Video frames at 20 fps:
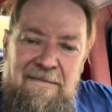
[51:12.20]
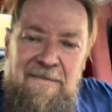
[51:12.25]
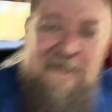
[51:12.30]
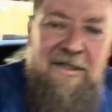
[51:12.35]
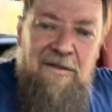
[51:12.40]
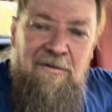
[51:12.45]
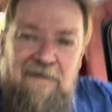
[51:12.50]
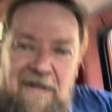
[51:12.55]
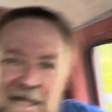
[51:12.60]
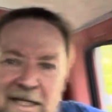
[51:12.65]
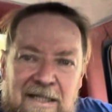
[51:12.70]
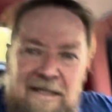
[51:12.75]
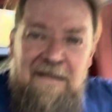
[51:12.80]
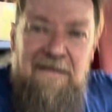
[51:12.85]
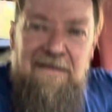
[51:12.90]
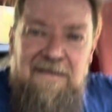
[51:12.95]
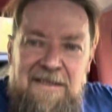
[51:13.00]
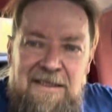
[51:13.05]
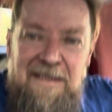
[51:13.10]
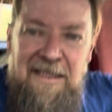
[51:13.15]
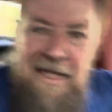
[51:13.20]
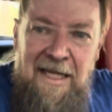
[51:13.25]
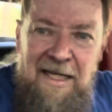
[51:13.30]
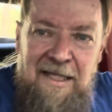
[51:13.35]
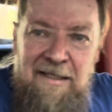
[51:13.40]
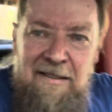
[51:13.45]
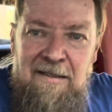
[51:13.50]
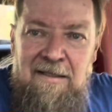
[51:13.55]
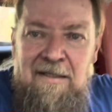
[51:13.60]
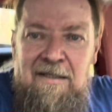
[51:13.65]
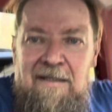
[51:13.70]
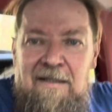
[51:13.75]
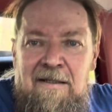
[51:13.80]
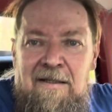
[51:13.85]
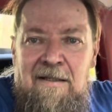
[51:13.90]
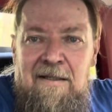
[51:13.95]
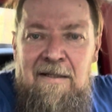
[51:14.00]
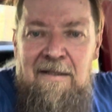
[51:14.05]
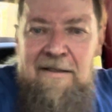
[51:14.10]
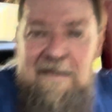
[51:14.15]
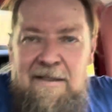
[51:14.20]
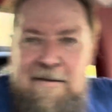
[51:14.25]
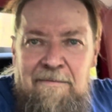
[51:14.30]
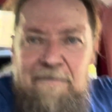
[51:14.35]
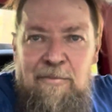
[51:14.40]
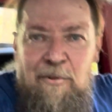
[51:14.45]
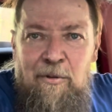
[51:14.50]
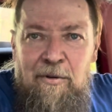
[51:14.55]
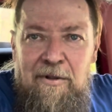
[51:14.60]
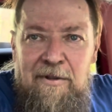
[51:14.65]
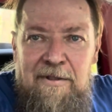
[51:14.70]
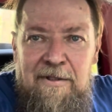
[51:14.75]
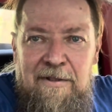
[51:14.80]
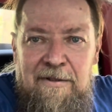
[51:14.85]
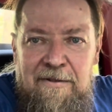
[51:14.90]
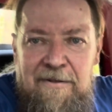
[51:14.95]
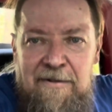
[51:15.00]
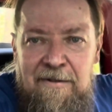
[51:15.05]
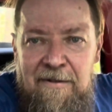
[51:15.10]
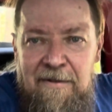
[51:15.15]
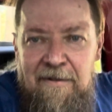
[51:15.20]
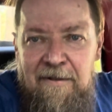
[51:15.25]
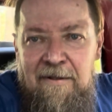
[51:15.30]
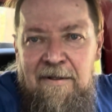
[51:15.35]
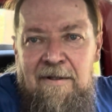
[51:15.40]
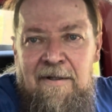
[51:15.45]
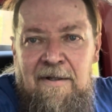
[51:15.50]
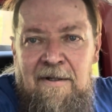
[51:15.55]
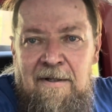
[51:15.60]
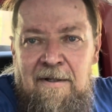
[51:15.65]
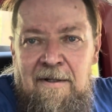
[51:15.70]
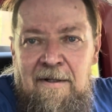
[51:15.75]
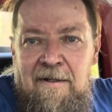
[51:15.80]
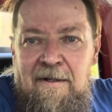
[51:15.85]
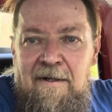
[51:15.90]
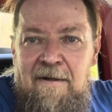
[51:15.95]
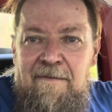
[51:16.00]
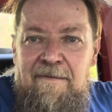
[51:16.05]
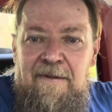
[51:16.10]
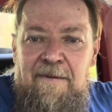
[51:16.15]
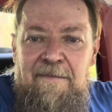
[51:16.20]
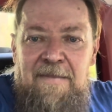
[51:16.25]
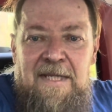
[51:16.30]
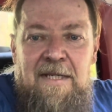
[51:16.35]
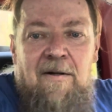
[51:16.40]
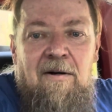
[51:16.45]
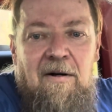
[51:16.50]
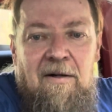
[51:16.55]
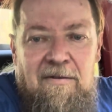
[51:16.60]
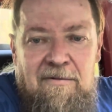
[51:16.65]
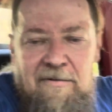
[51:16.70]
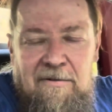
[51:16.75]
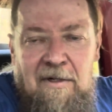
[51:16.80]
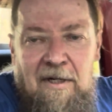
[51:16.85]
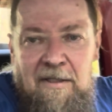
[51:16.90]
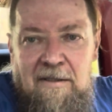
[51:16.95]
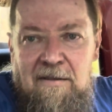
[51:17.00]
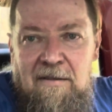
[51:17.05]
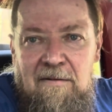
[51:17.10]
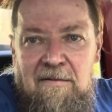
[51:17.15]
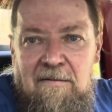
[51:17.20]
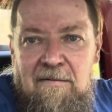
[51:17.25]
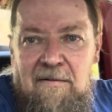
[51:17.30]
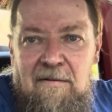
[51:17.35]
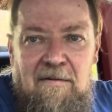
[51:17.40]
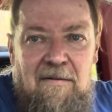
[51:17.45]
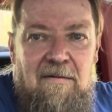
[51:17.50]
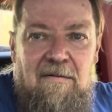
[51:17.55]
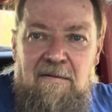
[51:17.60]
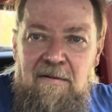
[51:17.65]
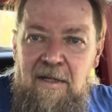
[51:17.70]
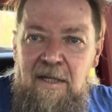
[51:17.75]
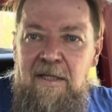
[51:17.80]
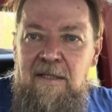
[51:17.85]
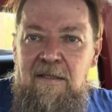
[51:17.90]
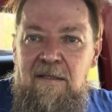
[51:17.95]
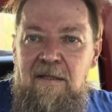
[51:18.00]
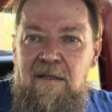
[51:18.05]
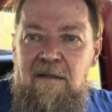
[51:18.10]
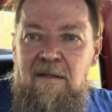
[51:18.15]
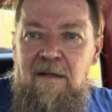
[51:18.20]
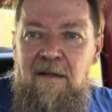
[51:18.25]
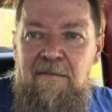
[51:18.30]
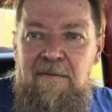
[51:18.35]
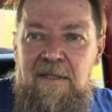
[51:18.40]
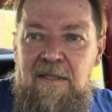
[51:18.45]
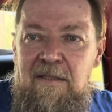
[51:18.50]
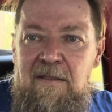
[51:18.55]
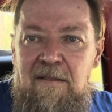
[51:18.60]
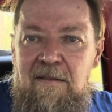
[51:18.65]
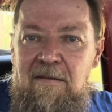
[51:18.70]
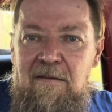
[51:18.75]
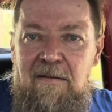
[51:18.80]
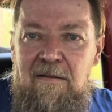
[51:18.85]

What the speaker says: to quite understand the importance of the me-haul truck, right? I mean,